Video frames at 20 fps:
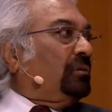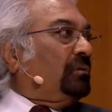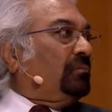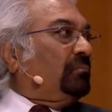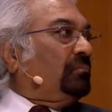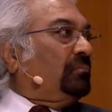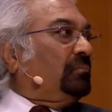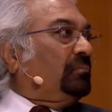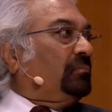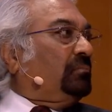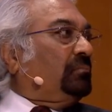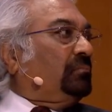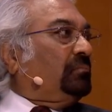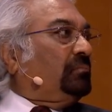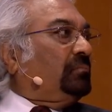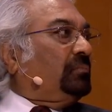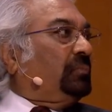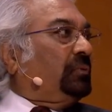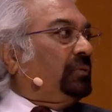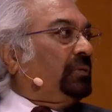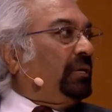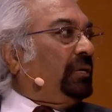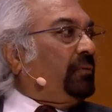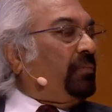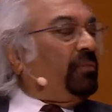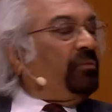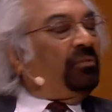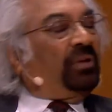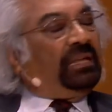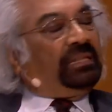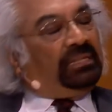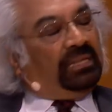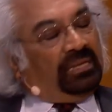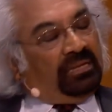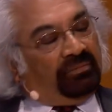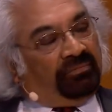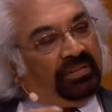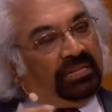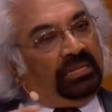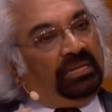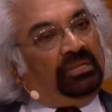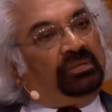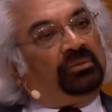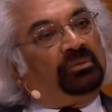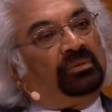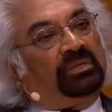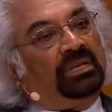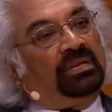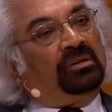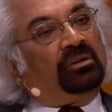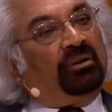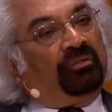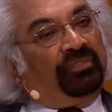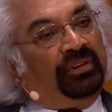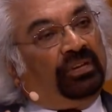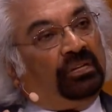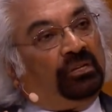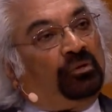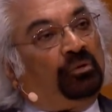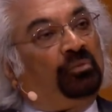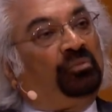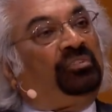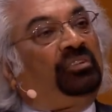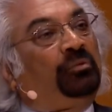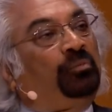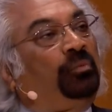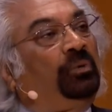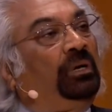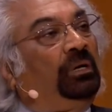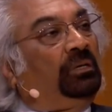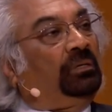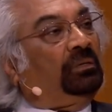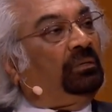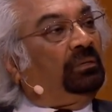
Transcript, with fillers: Right. Okay. Right. So I think we need to think of inclusive world.